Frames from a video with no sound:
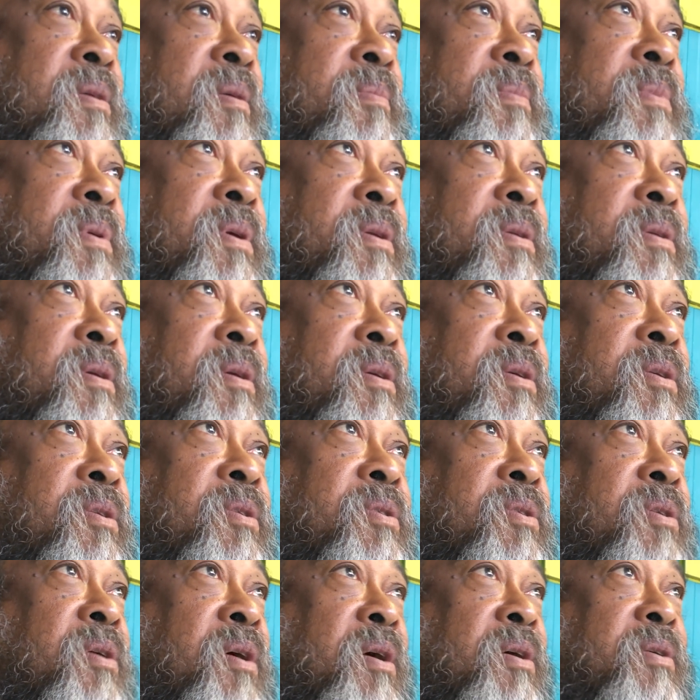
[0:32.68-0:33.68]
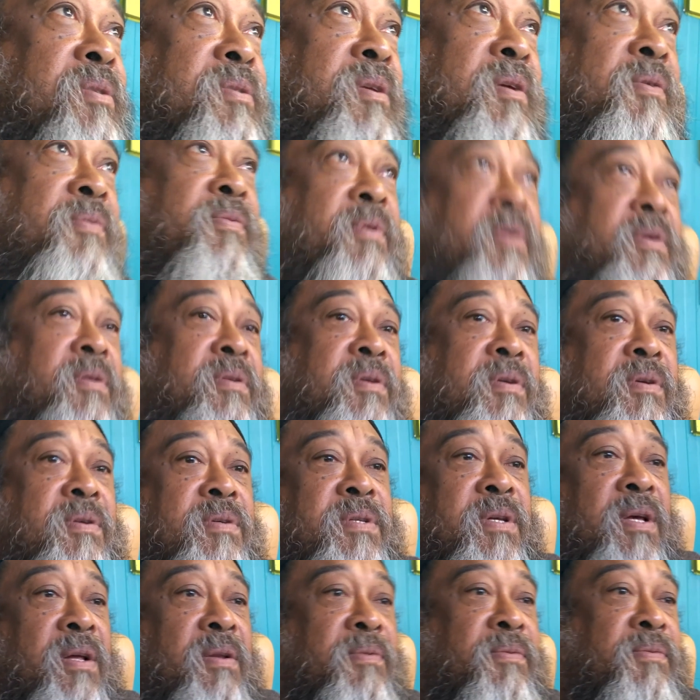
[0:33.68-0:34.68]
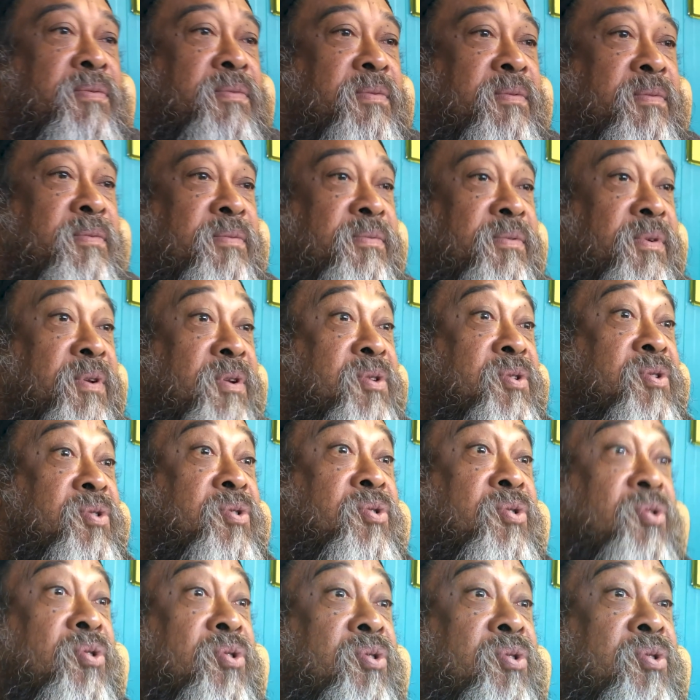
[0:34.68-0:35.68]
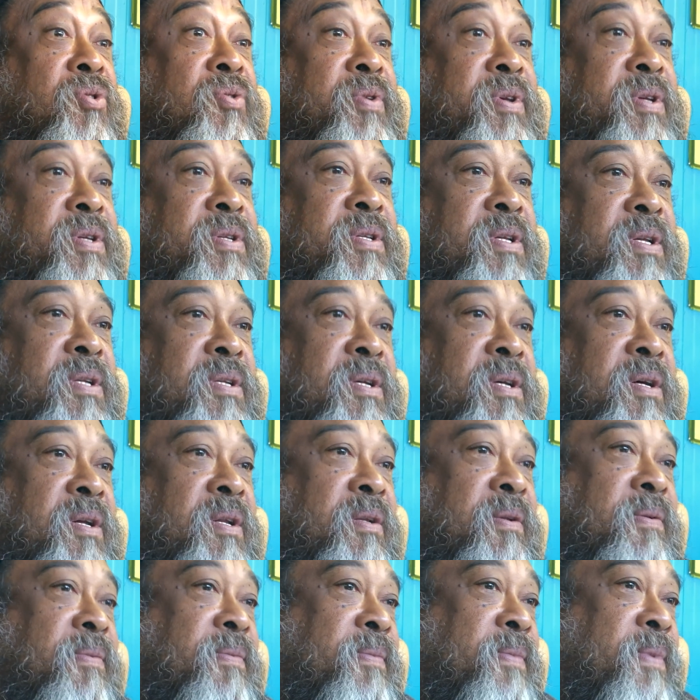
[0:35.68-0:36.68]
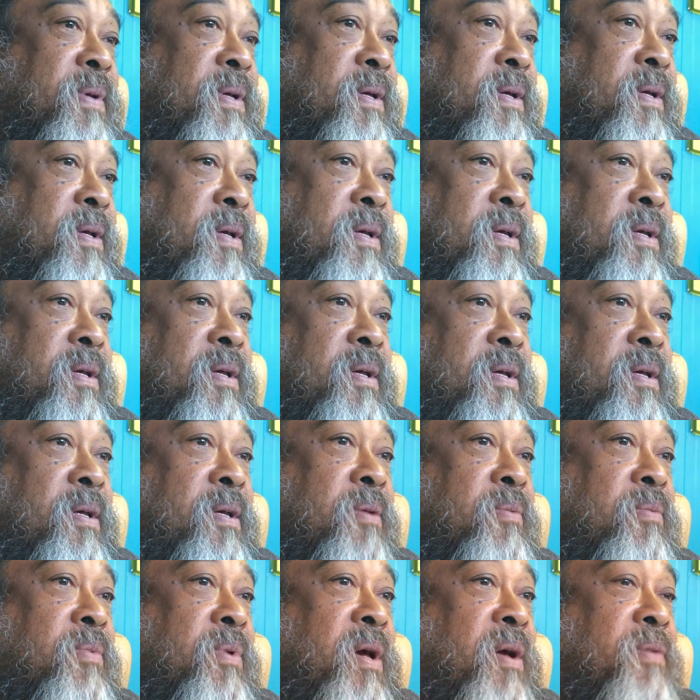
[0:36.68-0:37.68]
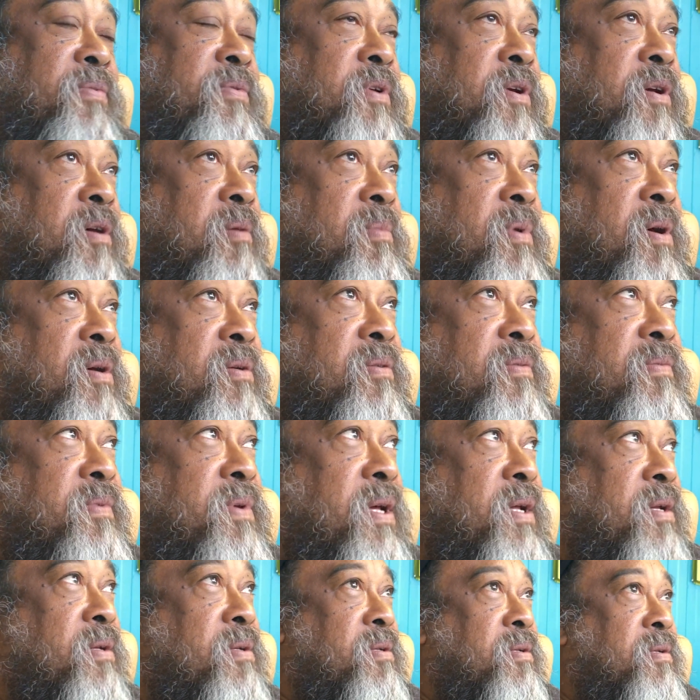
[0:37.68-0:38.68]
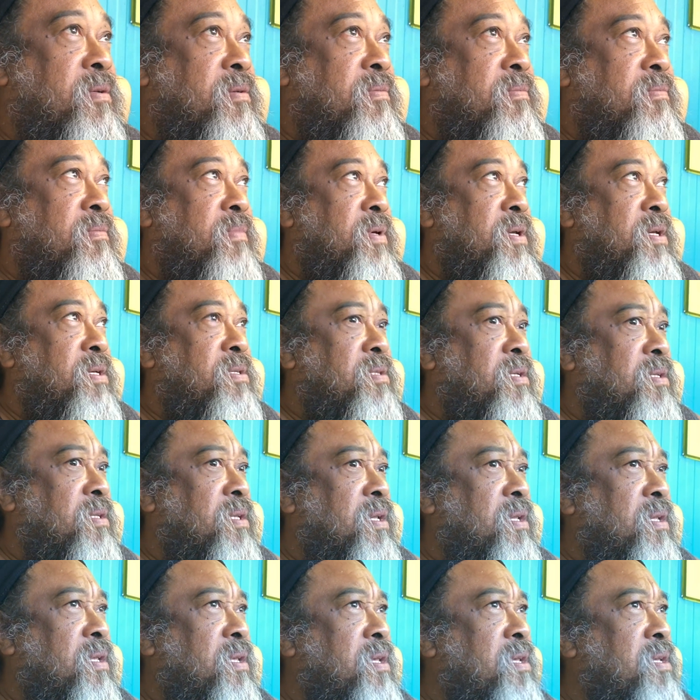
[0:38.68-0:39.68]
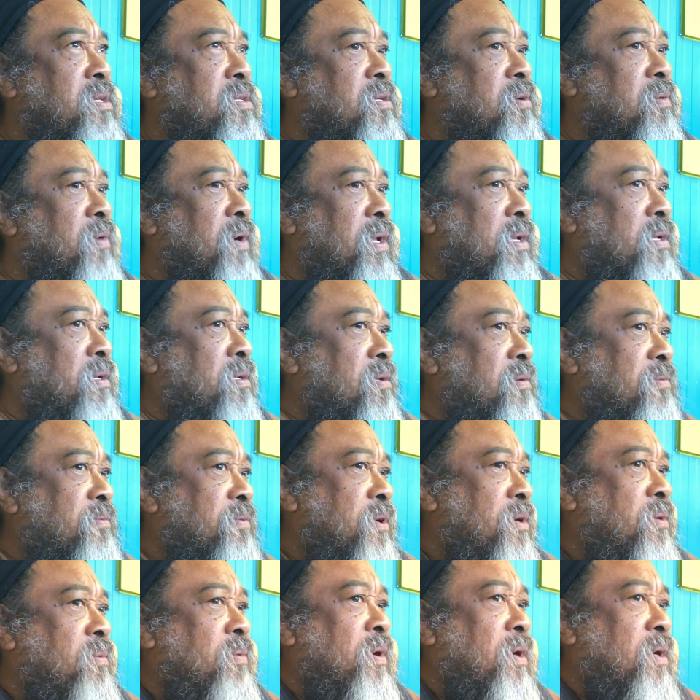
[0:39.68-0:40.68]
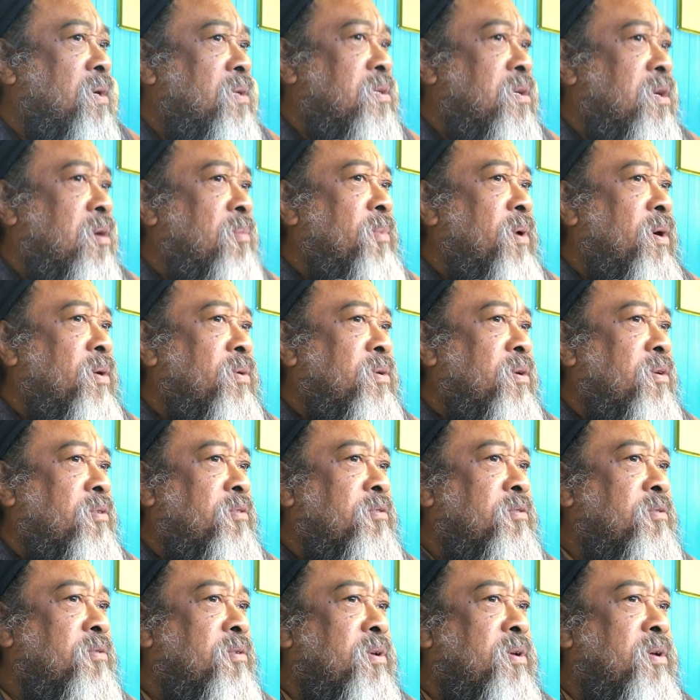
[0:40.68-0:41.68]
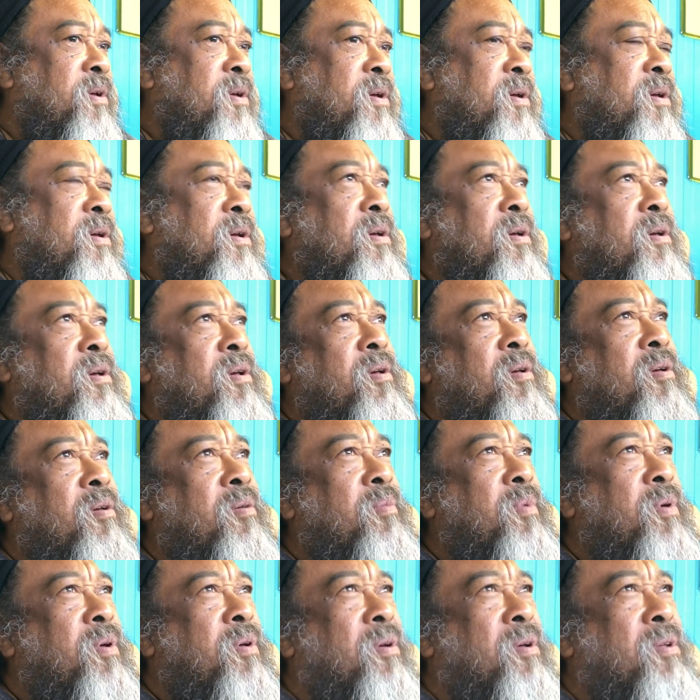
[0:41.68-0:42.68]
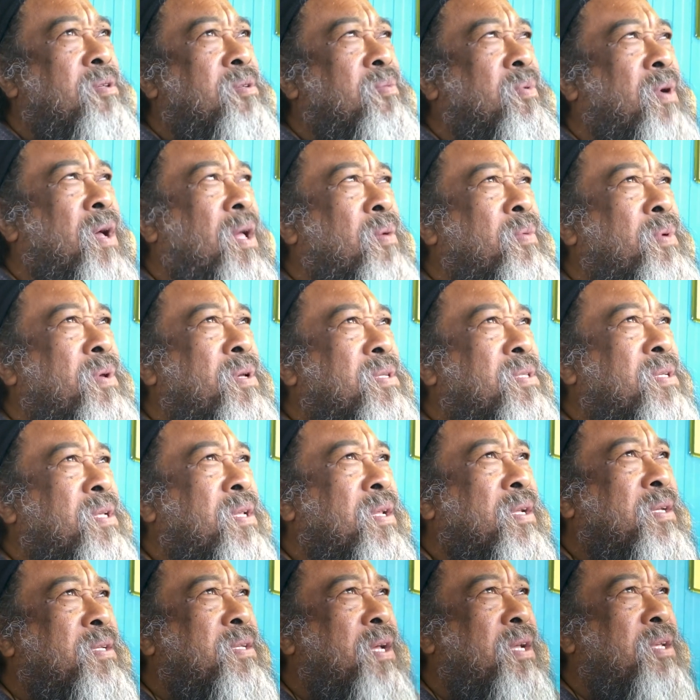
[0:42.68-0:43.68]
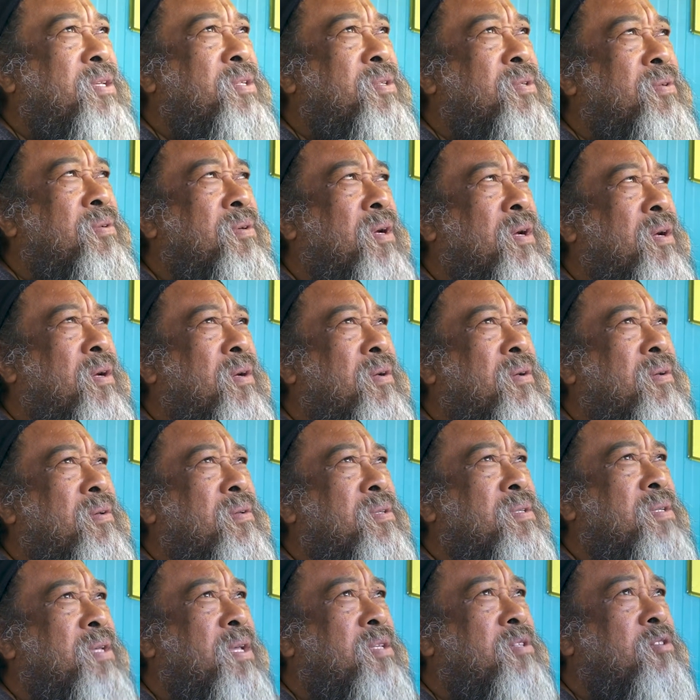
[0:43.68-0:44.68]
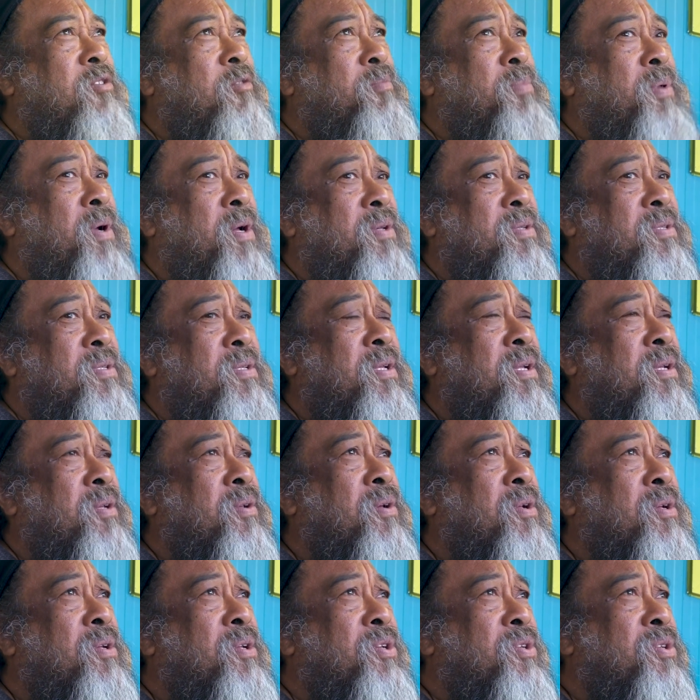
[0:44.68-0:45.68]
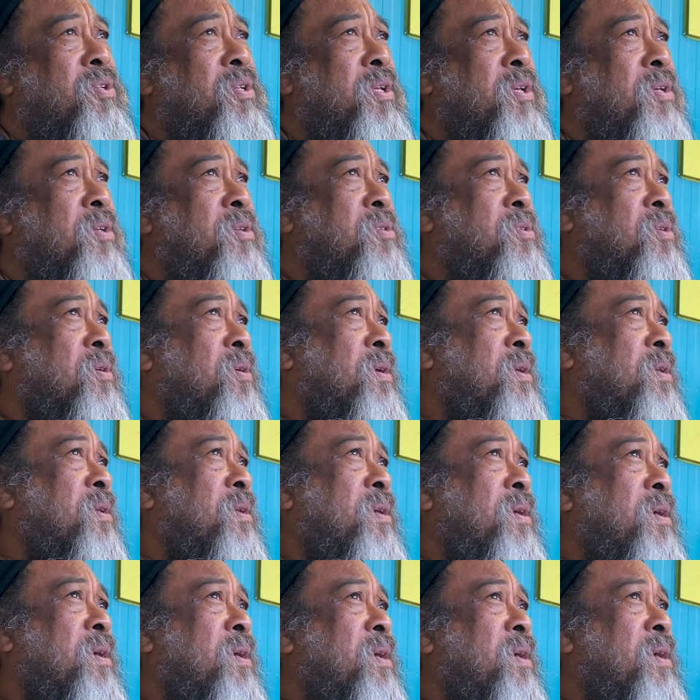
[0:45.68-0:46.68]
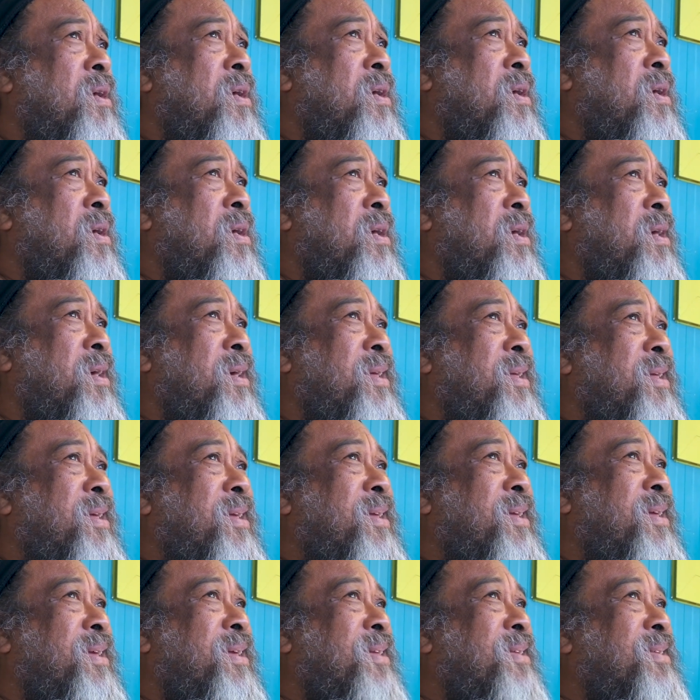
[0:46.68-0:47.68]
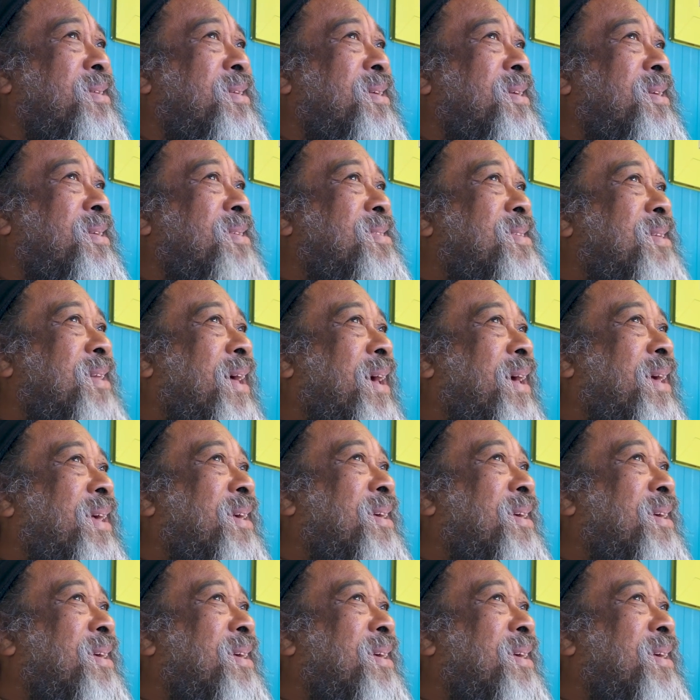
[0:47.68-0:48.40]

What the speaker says: them things that you just cause suffering to yourself for no reason at all. We have to come out of that. It's not an easy one for the world to come out of, because while we are still attached to our sense of personal conditioning and so on, it's